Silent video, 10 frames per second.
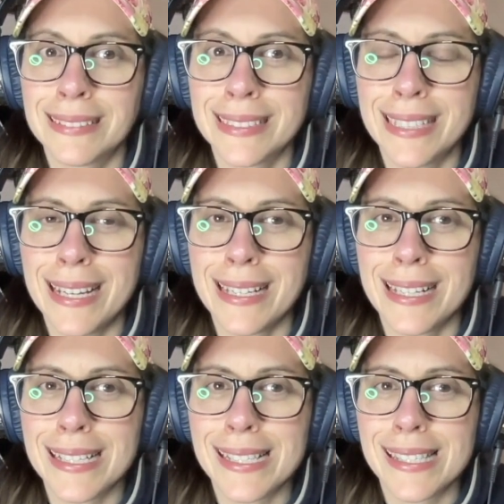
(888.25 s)

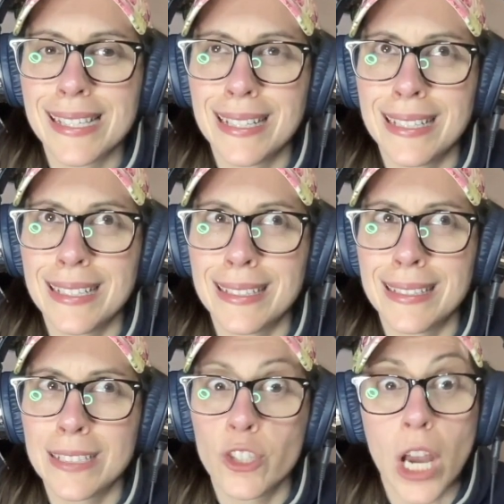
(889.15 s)
Yankees uh,
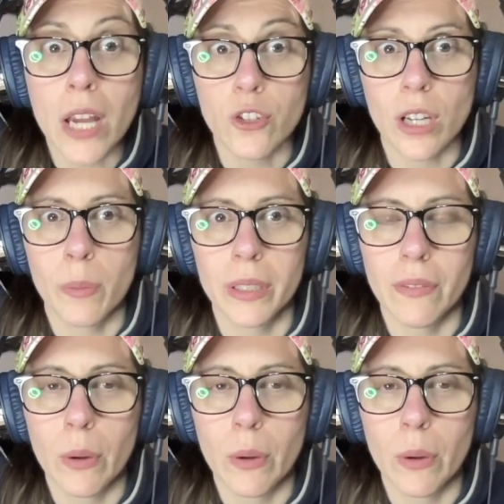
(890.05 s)
Judge, I believe.